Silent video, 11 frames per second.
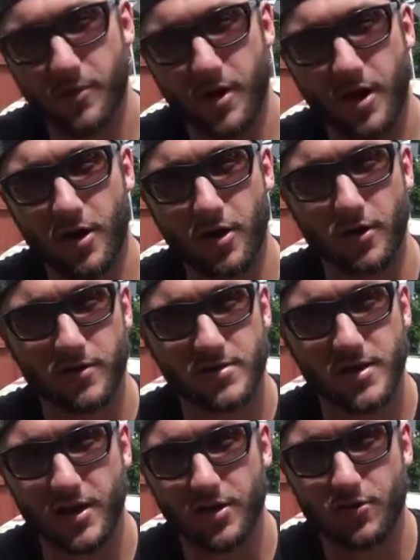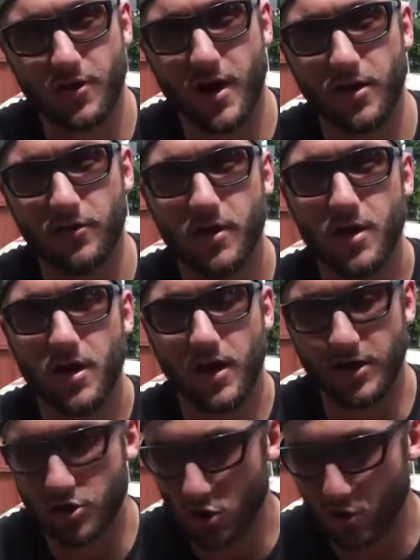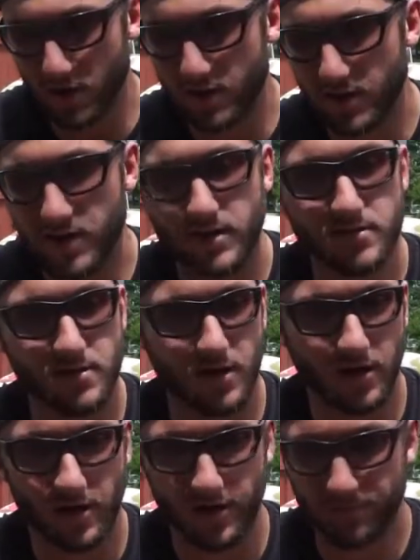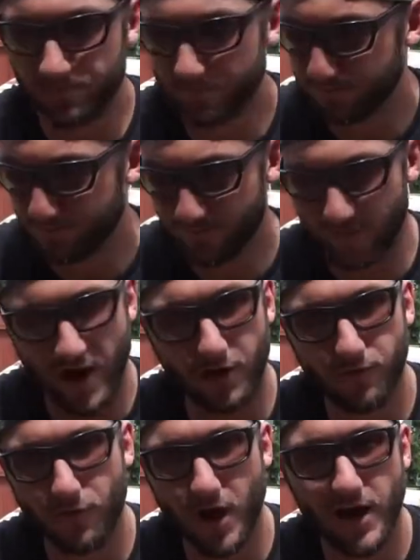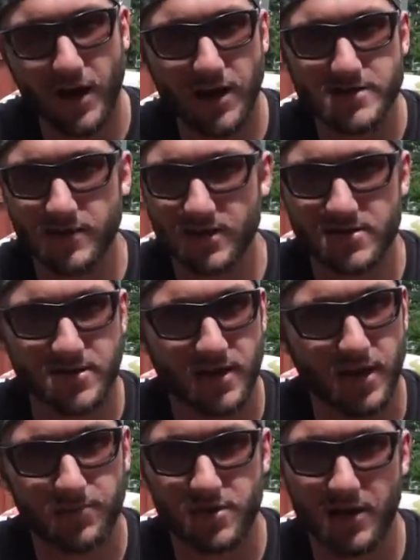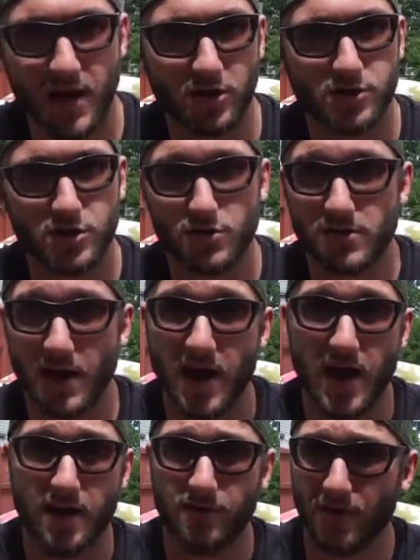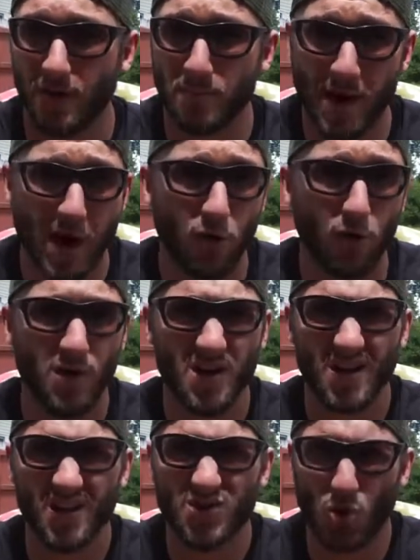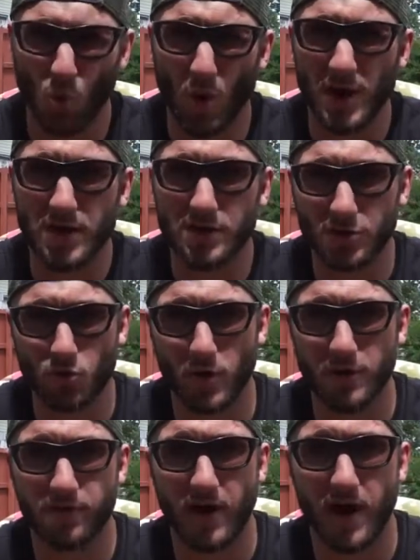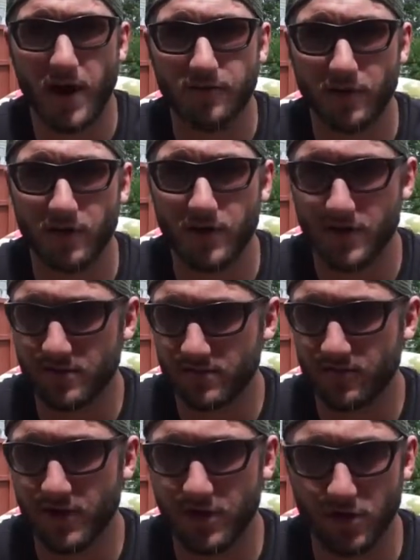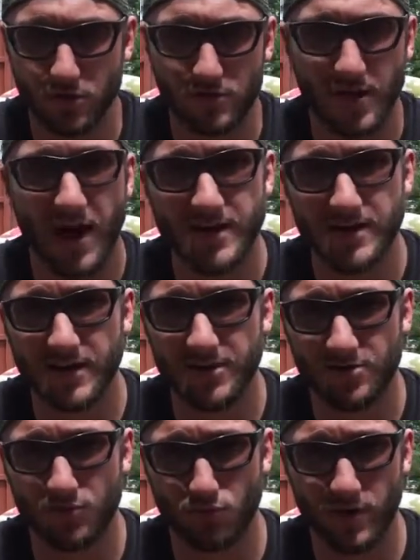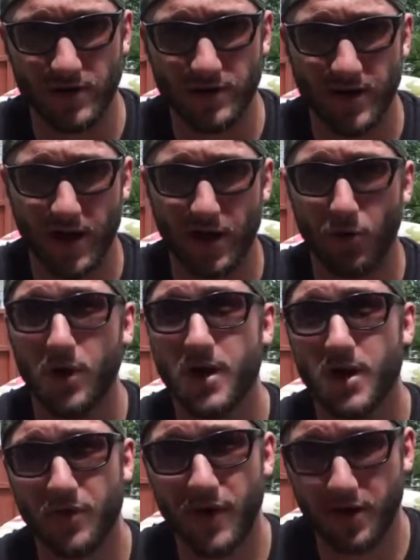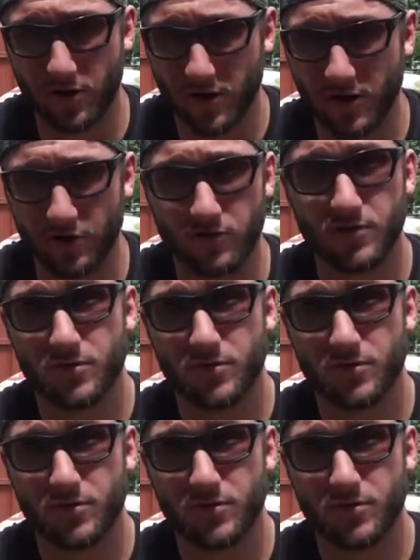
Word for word: of my heart, sticking around, enjoying these uh, Fowl Friday, these tips and how-tos. I have about twenty to twenty-five of these videos, ideas written down that are going to